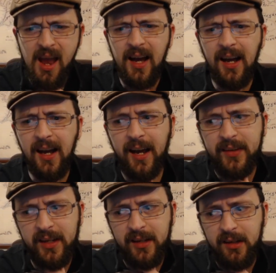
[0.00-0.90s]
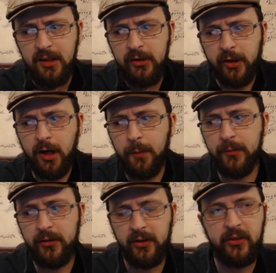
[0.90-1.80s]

And then Tom's